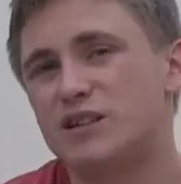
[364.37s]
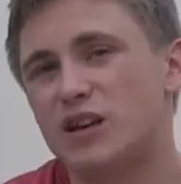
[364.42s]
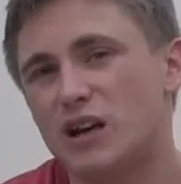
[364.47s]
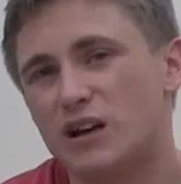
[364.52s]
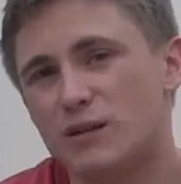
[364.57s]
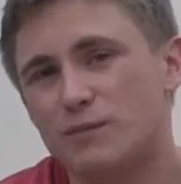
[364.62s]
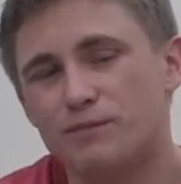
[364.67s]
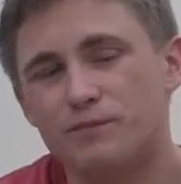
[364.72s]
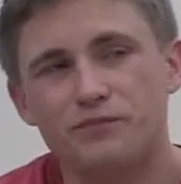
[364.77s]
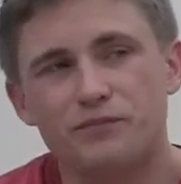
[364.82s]

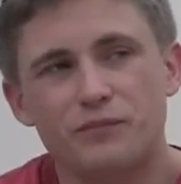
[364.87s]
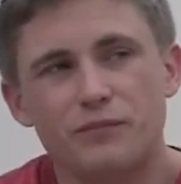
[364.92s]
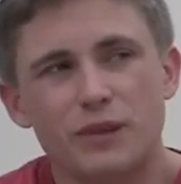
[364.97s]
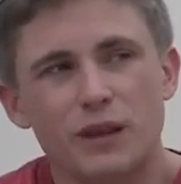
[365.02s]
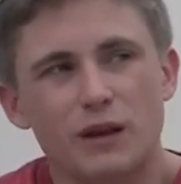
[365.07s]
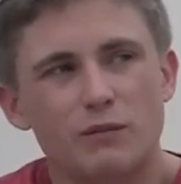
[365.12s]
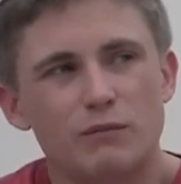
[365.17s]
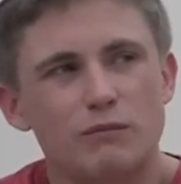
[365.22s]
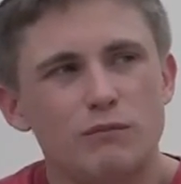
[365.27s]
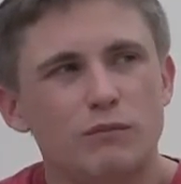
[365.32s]
um,
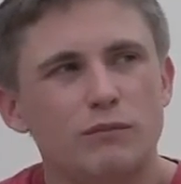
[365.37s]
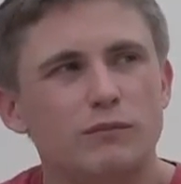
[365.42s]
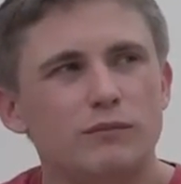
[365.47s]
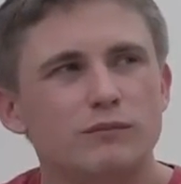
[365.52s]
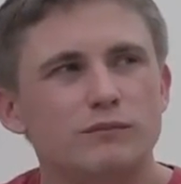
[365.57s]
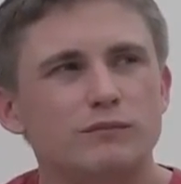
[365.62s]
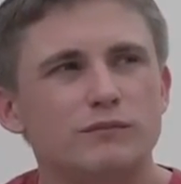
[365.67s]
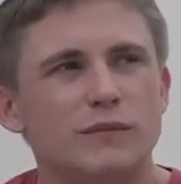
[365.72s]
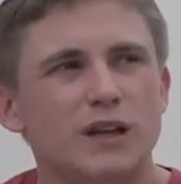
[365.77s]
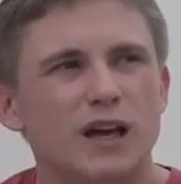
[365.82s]

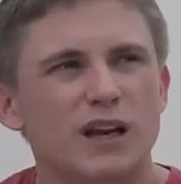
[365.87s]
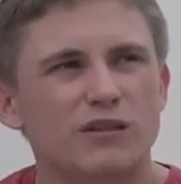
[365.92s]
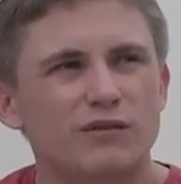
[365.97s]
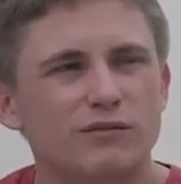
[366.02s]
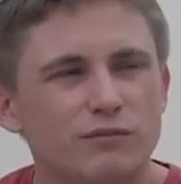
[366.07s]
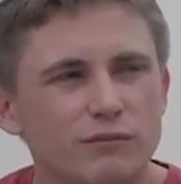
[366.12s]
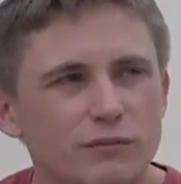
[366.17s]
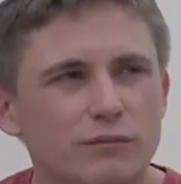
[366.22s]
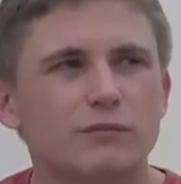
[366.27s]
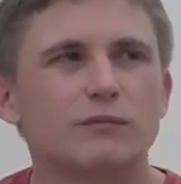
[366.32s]
kind
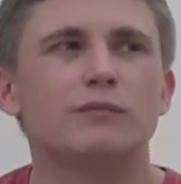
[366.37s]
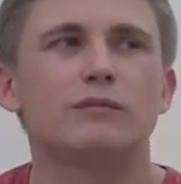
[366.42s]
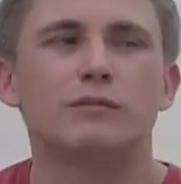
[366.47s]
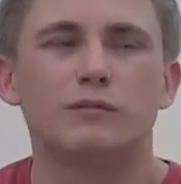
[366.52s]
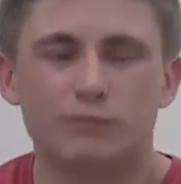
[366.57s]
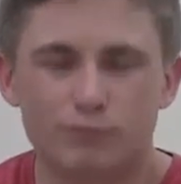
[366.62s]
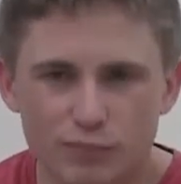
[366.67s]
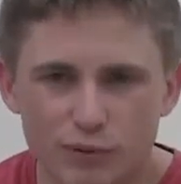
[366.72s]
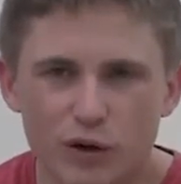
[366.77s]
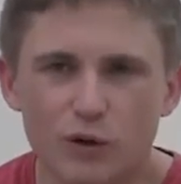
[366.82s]
of
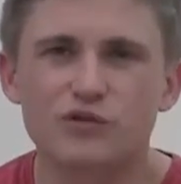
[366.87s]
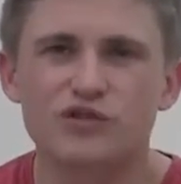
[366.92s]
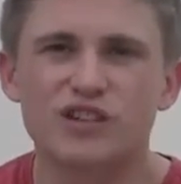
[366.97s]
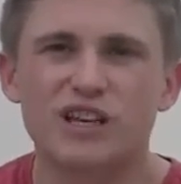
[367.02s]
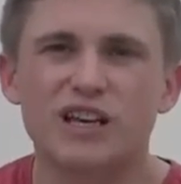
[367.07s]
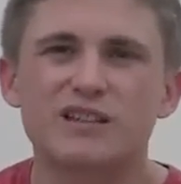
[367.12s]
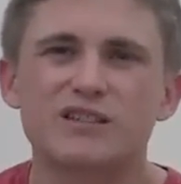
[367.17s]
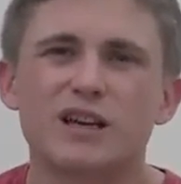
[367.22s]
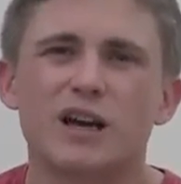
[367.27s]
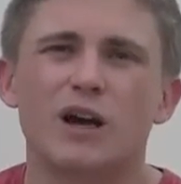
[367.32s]

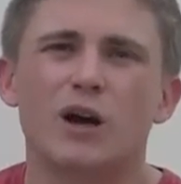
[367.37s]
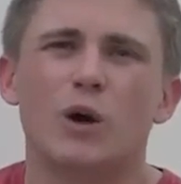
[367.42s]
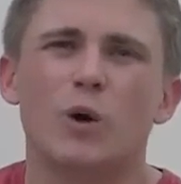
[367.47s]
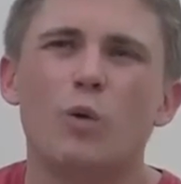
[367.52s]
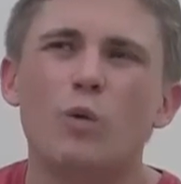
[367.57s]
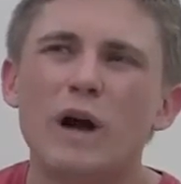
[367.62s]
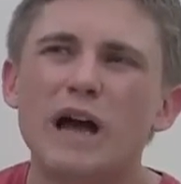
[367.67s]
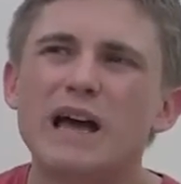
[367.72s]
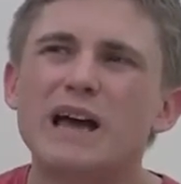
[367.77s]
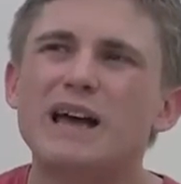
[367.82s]
process
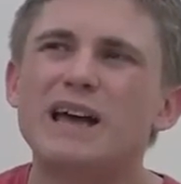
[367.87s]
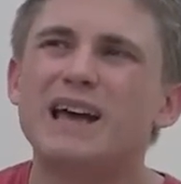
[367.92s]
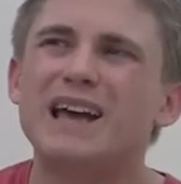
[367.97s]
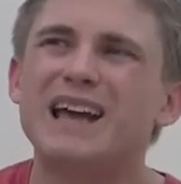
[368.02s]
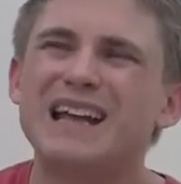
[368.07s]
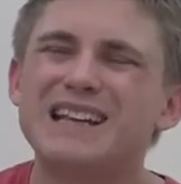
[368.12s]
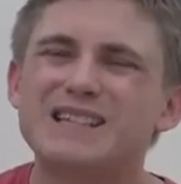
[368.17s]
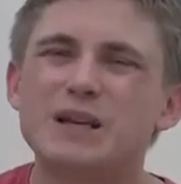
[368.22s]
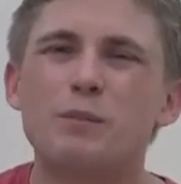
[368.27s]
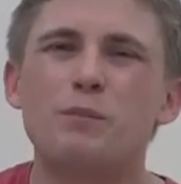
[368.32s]
where
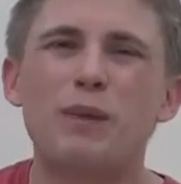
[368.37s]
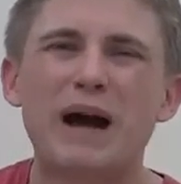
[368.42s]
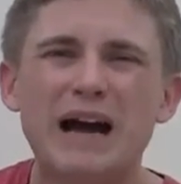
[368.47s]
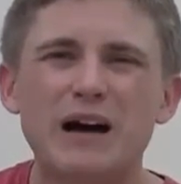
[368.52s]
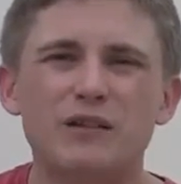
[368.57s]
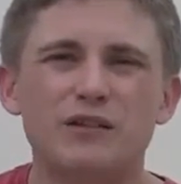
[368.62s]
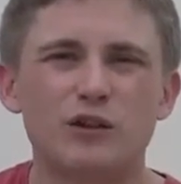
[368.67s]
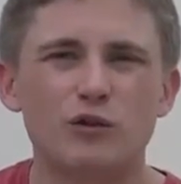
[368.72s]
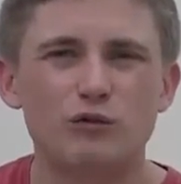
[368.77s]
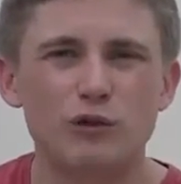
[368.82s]
it's
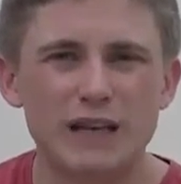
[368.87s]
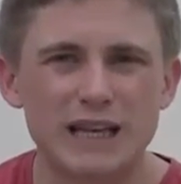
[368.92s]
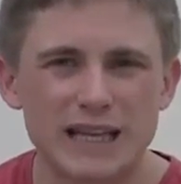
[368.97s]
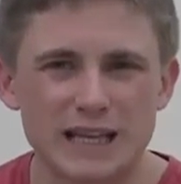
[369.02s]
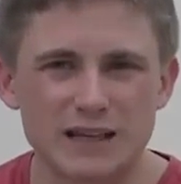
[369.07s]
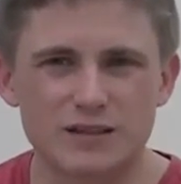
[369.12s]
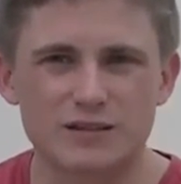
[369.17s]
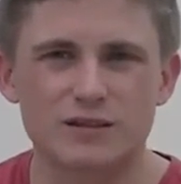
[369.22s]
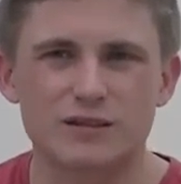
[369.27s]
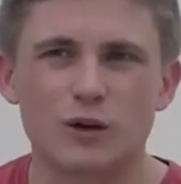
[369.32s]
about the
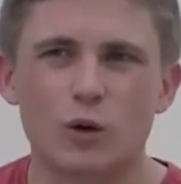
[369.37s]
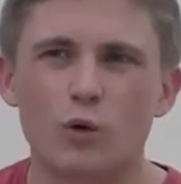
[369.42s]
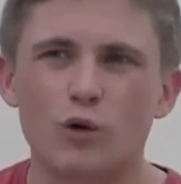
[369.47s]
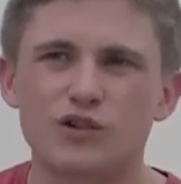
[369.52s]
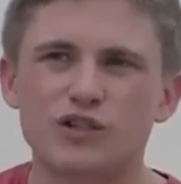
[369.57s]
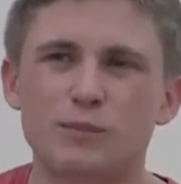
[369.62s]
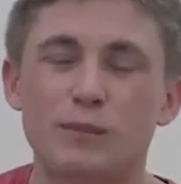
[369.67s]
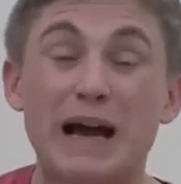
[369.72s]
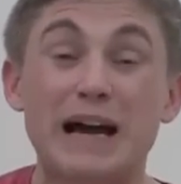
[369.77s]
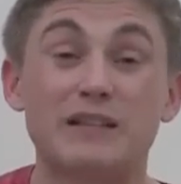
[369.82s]
release or
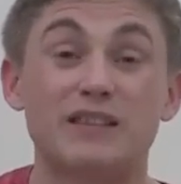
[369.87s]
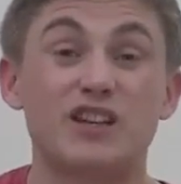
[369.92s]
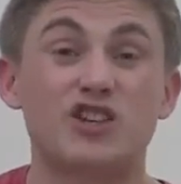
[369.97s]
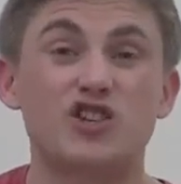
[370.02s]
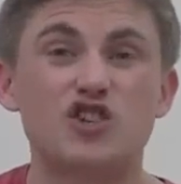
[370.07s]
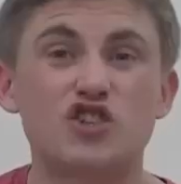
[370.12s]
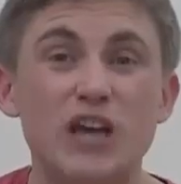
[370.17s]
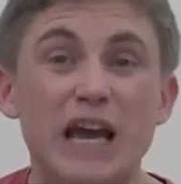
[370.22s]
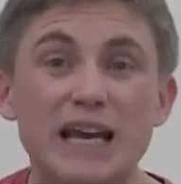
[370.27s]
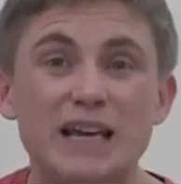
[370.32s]
it's about the
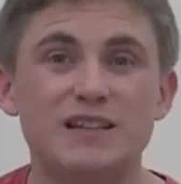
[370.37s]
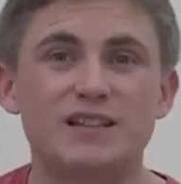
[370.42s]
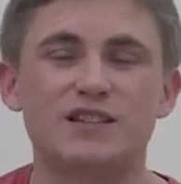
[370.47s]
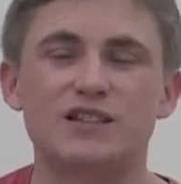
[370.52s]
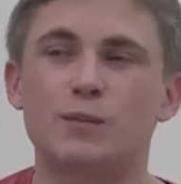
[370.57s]
chase.